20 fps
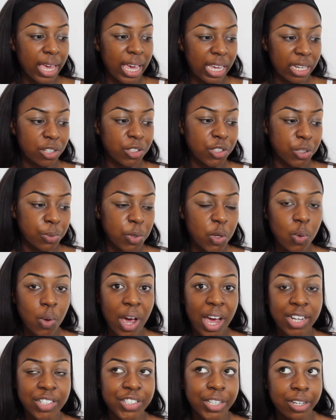and do some new
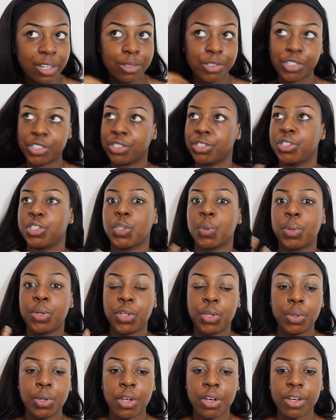eyeshadow and just do a
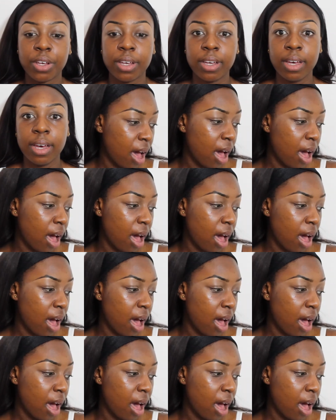new look.